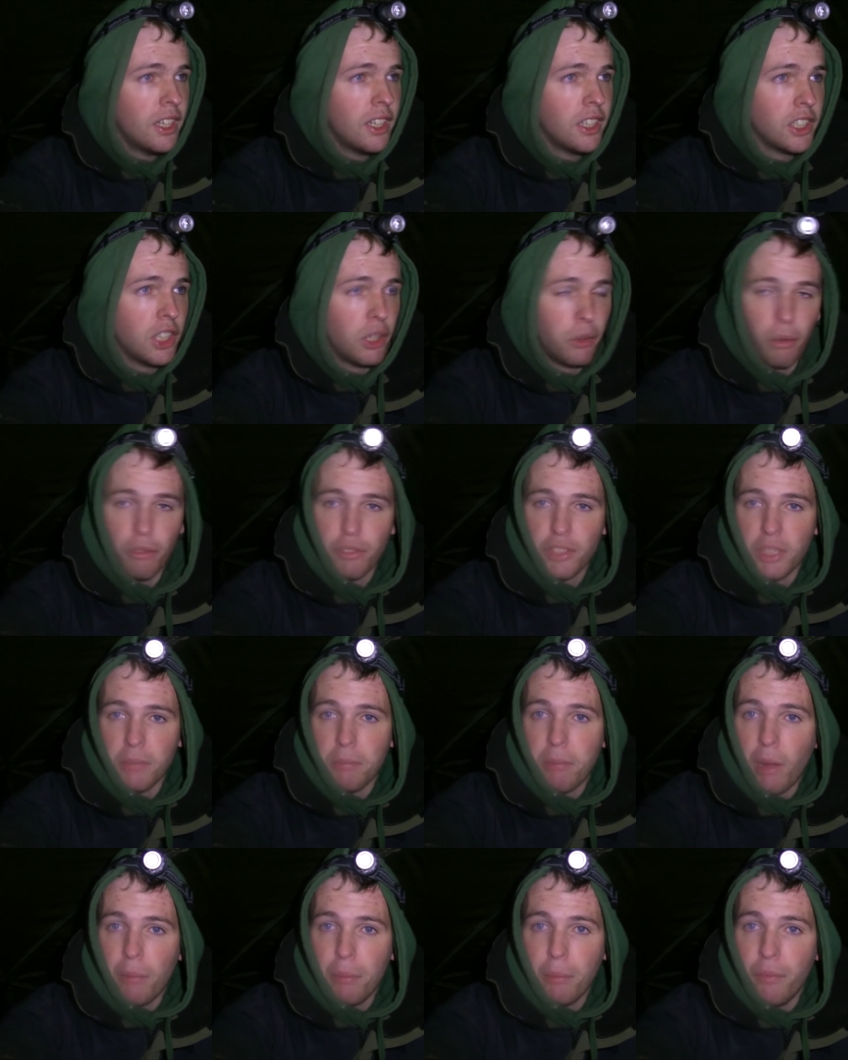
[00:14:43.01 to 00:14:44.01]
So obviously a
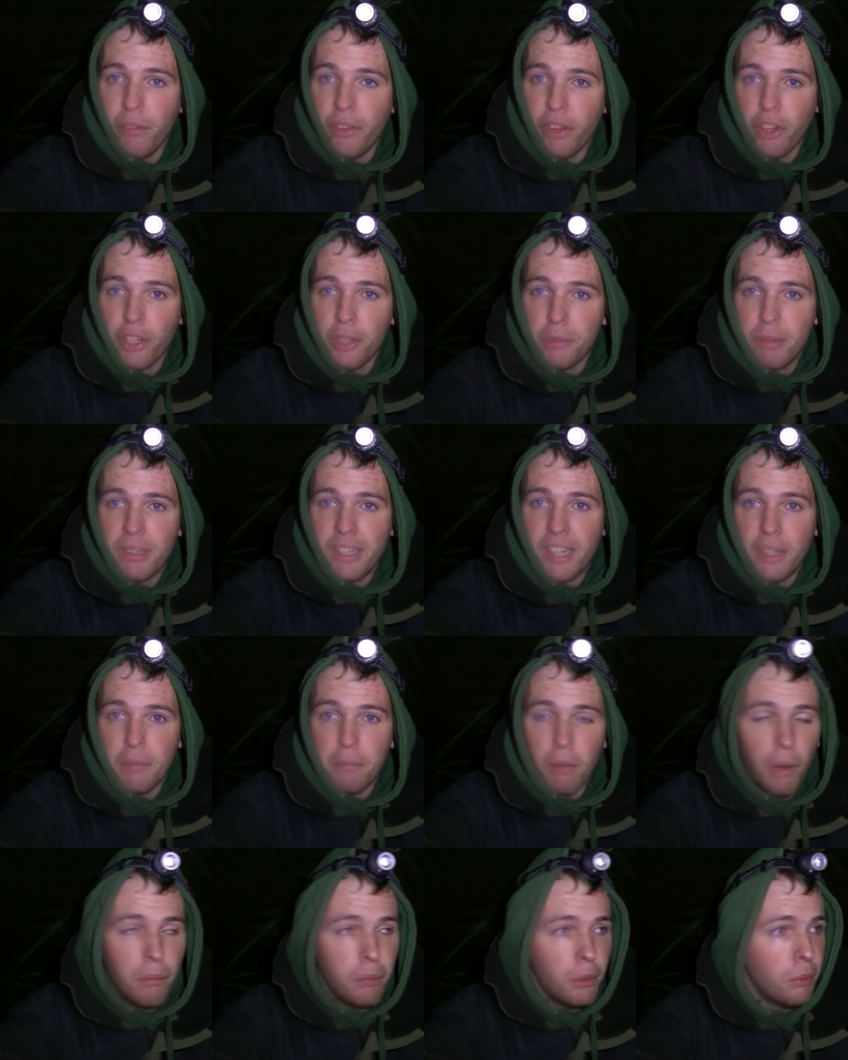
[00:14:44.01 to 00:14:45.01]
pop-up, they're not going to break down the
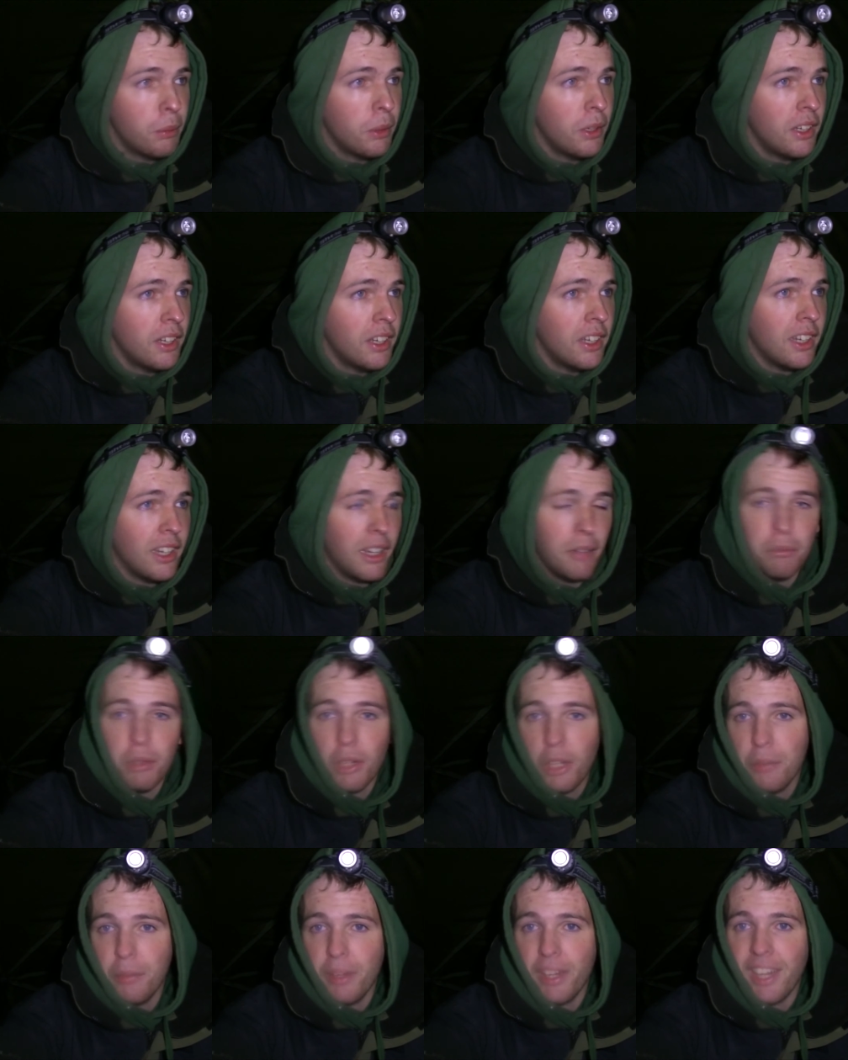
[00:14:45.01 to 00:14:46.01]
pop-up, and
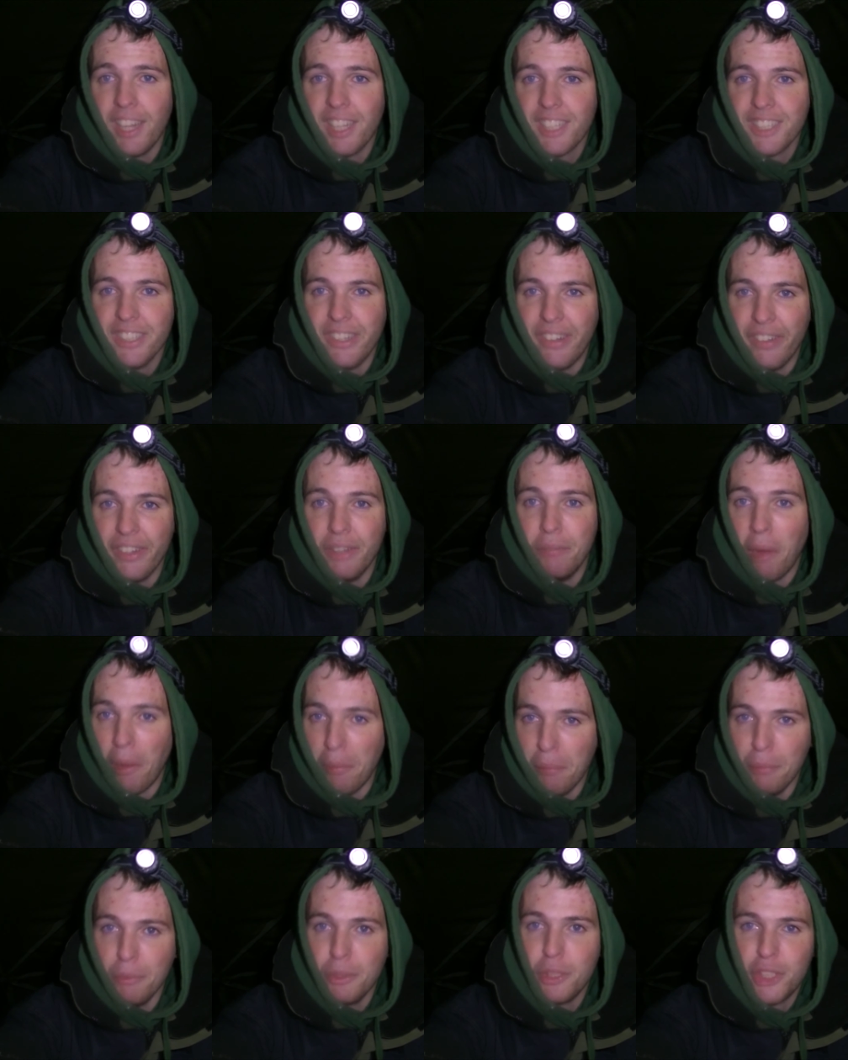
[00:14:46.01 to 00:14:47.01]
below me last night the
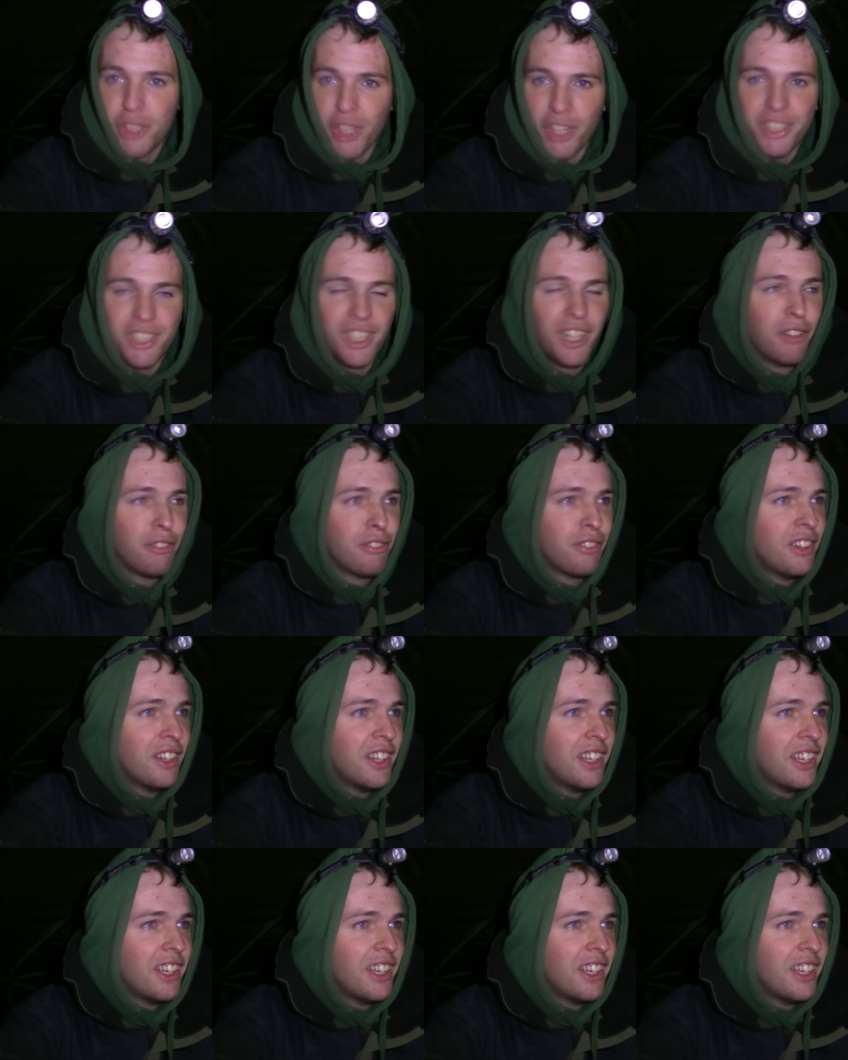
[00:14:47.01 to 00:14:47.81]
pop-up shot off.